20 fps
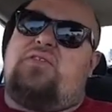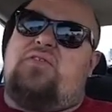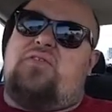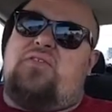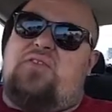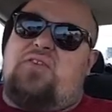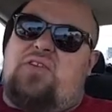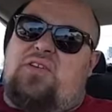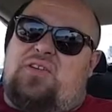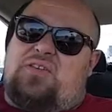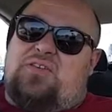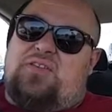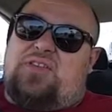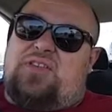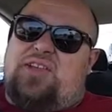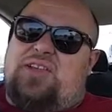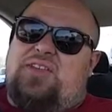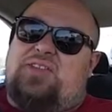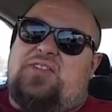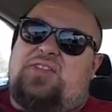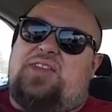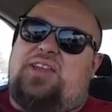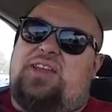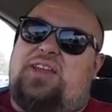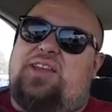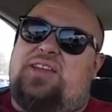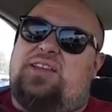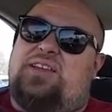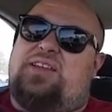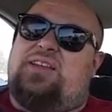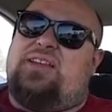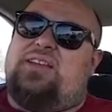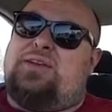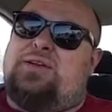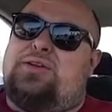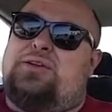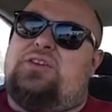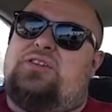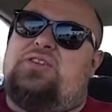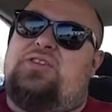for 16
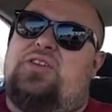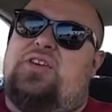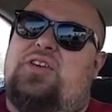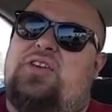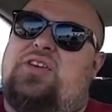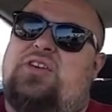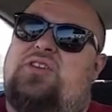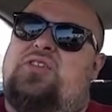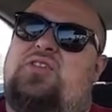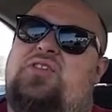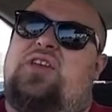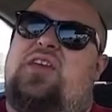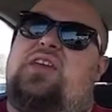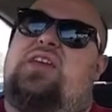years. So I